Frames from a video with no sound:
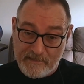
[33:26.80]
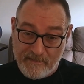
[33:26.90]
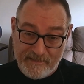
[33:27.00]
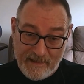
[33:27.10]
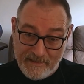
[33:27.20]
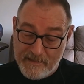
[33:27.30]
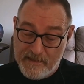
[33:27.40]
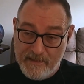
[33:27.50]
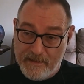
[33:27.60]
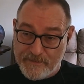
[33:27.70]
anything like
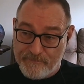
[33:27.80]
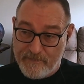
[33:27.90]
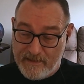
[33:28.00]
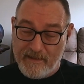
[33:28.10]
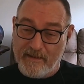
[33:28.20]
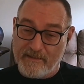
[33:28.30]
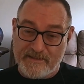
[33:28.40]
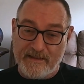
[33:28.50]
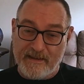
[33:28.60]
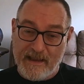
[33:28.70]
that, it's really
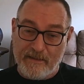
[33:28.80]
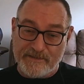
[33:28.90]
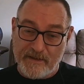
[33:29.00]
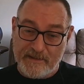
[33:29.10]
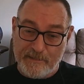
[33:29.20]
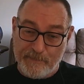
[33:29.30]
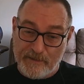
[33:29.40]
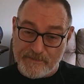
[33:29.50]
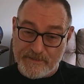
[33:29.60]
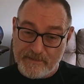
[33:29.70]
hard to think
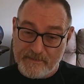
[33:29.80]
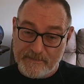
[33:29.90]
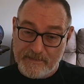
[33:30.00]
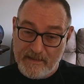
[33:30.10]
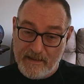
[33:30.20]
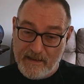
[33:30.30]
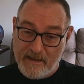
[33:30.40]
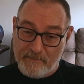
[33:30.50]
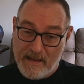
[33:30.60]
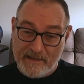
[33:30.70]
outside the box.
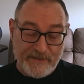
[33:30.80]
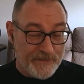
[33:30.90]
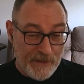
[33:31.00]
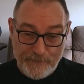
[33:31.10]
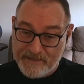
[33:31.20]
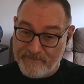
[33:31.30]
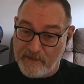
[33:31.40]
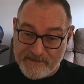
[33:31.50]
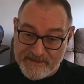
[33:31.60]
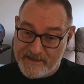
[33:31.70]
And
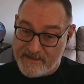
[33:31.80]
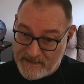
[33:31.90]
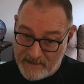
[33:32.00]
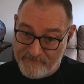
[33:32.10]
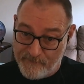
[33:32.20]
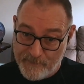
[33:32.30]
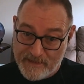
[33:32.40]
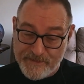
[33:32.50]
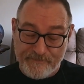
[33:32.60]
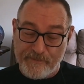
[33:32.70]
nobody volunteers that
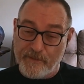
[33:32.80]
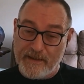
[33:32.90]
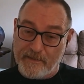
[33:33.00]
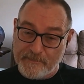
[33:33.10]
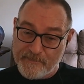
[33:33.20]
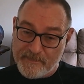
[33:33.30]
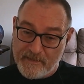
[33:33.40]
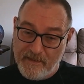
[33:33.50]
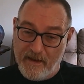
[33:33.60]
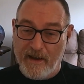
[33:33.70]
information for you.
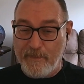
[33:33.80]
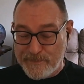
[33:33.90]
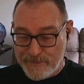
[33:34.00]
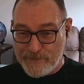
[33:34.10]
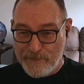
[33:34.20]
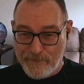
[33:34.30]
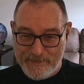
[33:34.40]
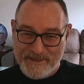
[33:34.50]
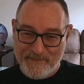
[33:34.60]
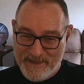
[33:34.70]
I was
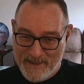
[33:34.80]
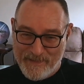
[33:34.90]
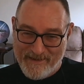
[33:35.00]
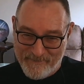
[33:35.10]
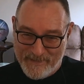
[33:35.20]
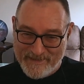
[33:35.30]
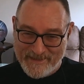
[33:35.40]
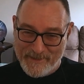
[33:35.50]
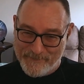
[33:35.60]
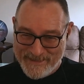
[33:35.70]
just lucky to meet a
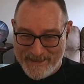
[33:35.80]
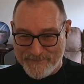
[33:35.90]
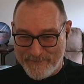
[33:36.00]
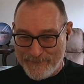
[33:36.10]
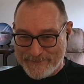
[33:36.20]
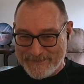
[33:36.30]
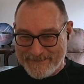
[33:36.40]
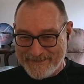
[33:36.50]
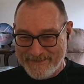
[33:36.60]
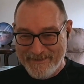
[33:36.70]
paramedic who was
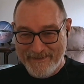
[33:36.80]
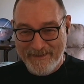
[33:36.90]
ex-forces.